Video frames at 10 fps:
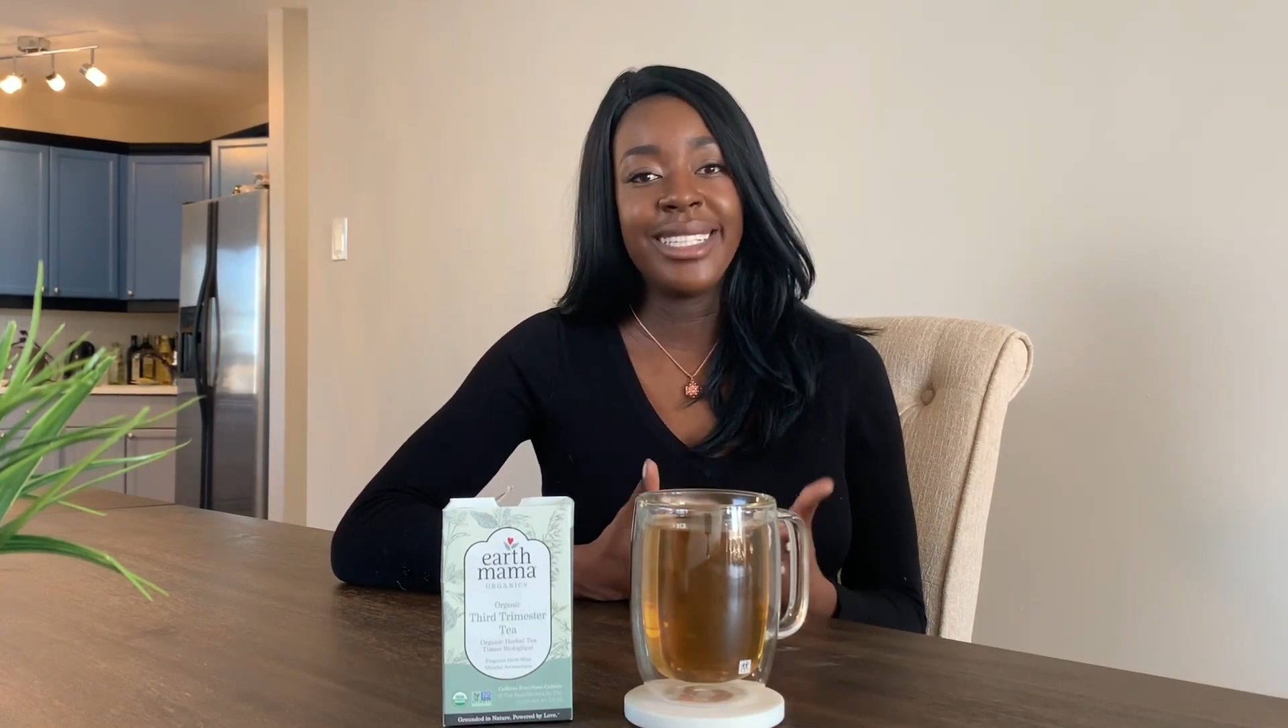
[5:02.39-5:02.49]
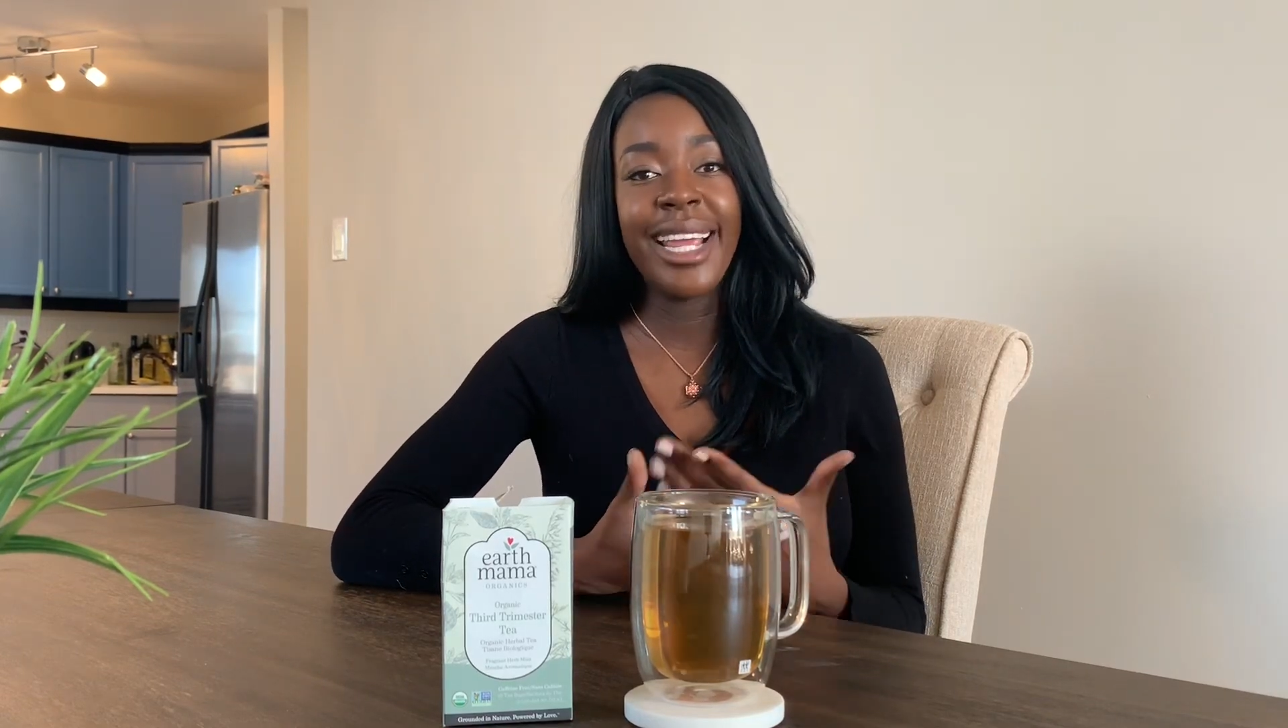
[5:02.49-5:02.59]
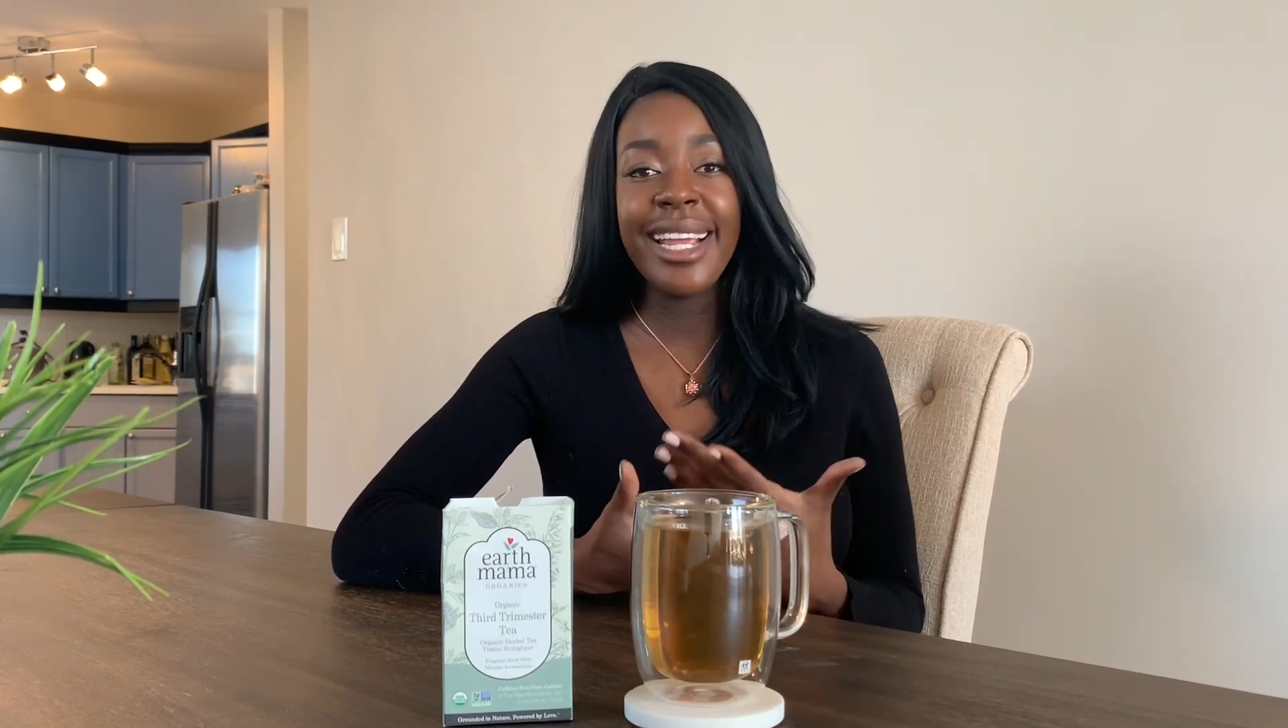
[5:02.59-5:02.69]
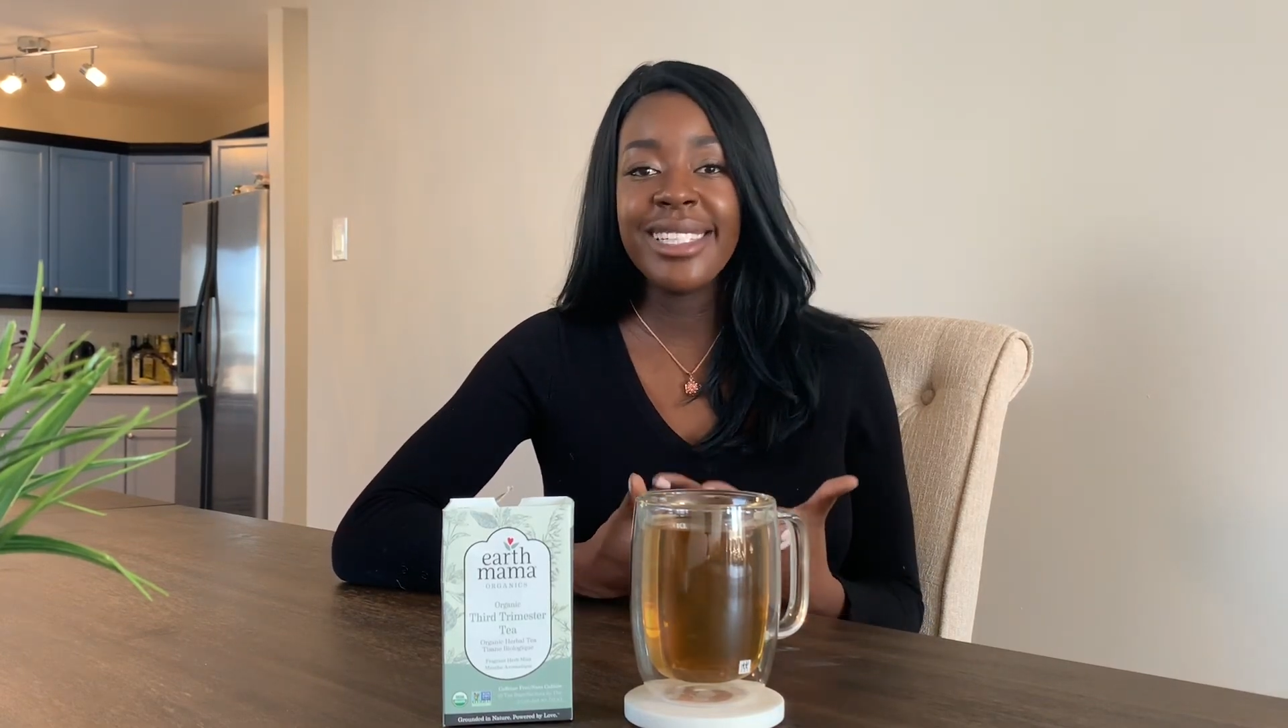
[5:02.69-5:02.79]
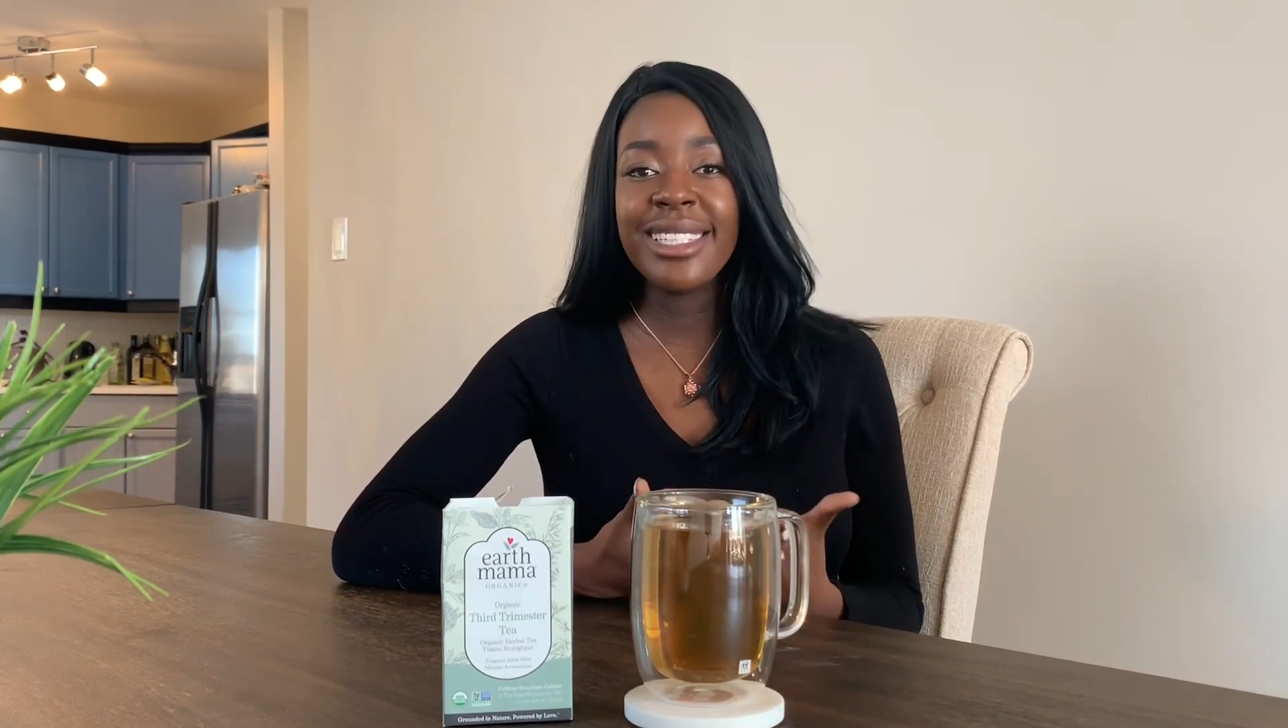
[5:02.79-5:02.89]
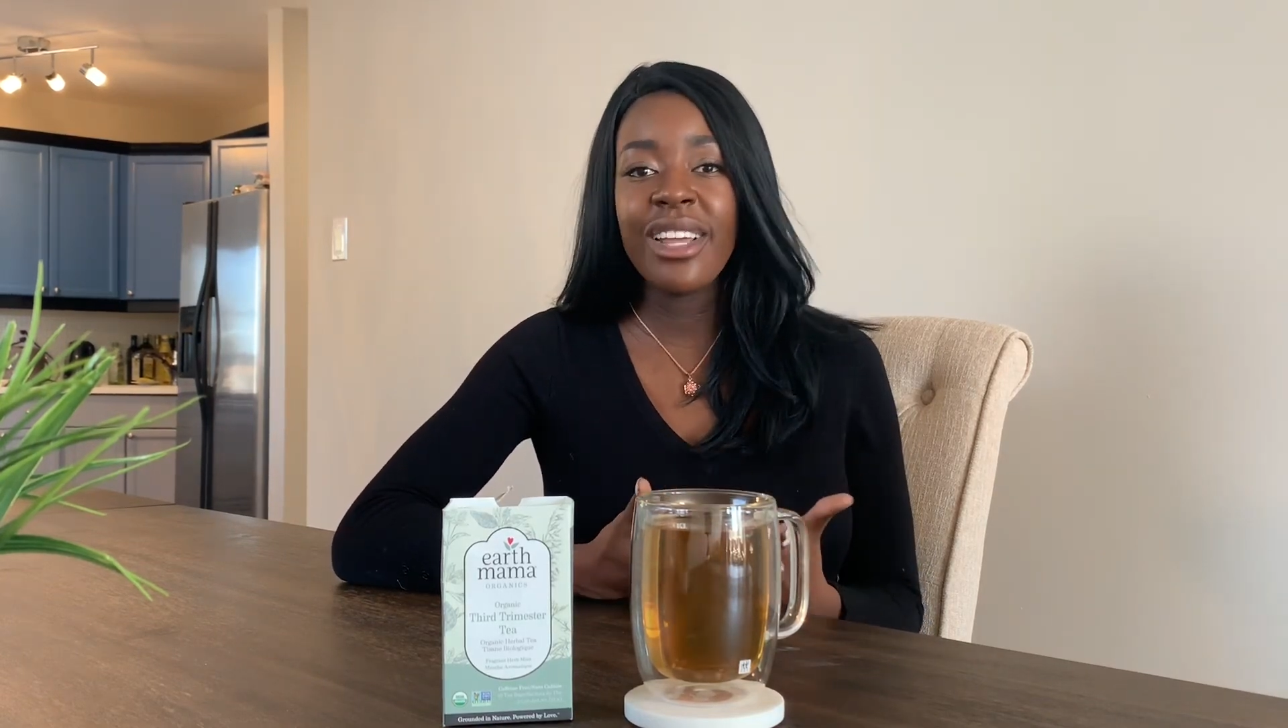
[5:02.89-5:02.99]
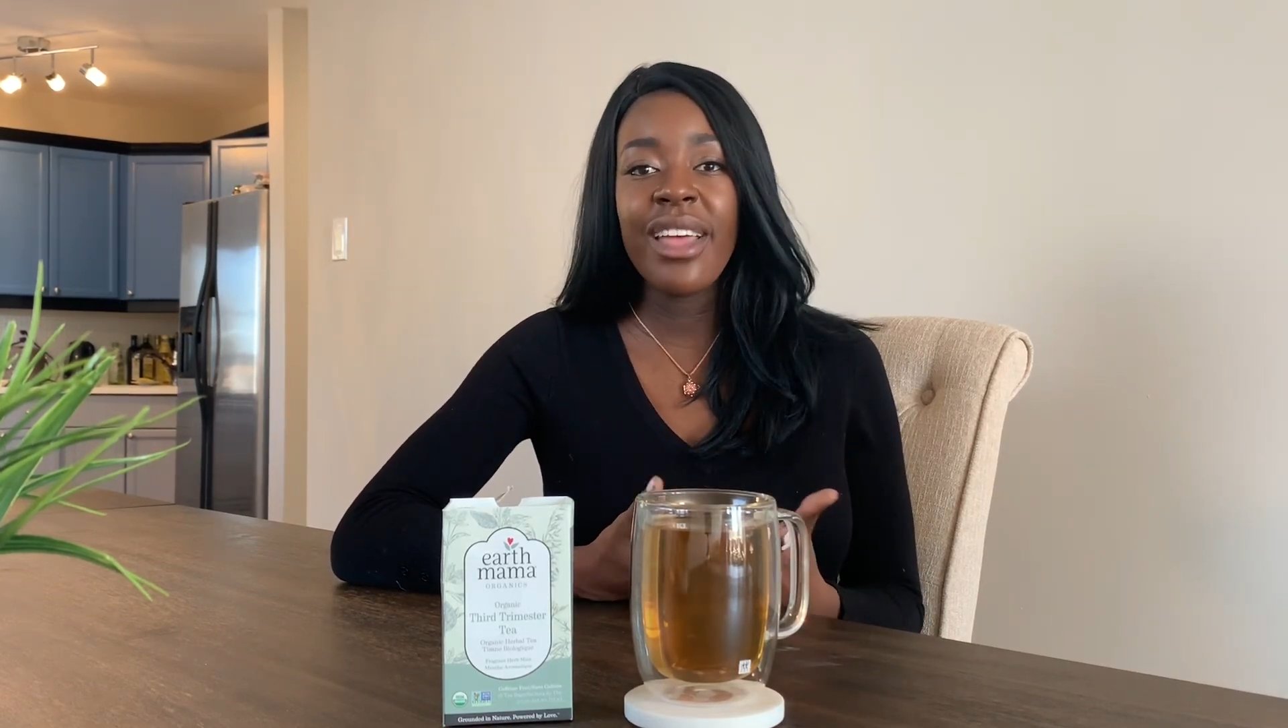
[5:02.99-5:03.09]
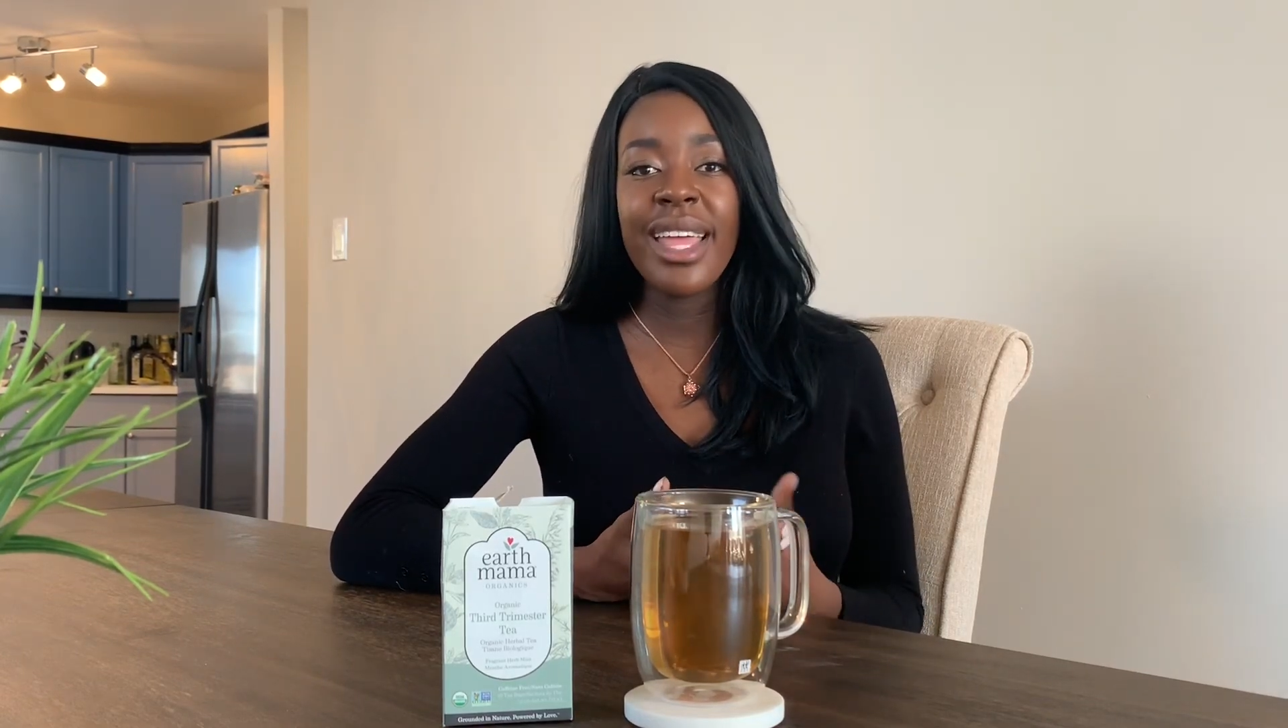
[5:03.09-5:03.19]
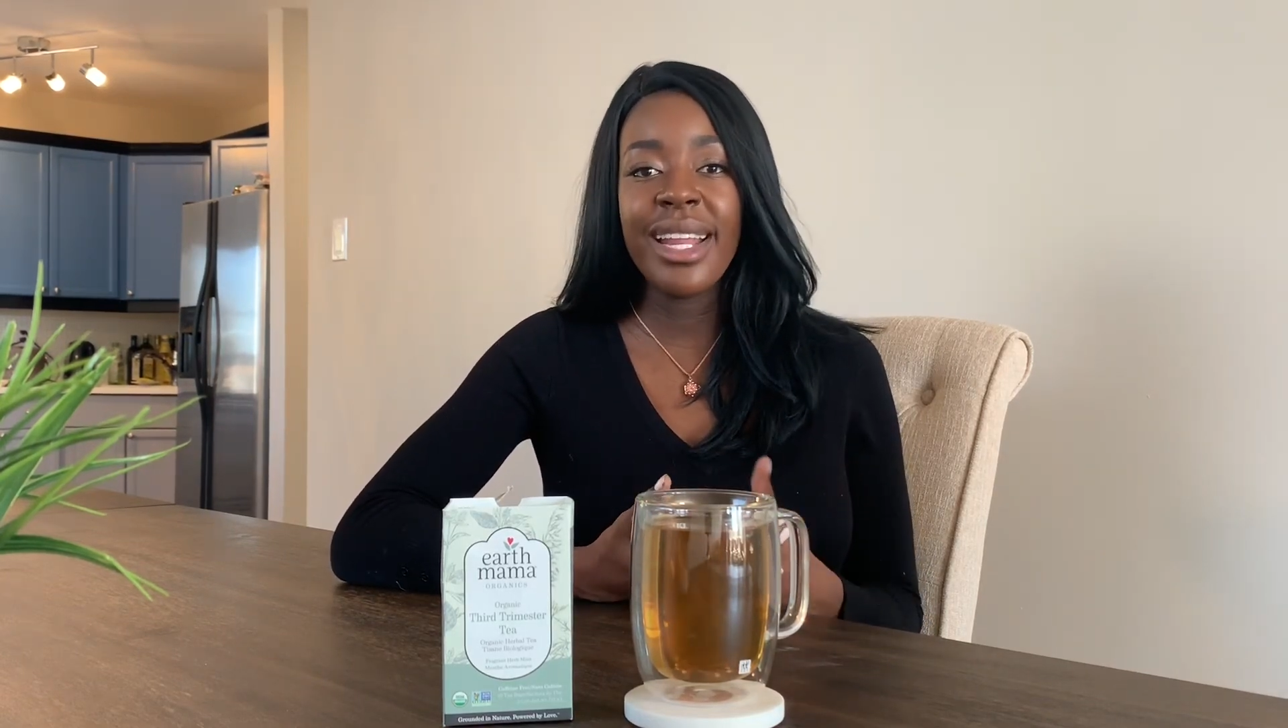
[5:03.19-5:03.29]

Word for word: taste good,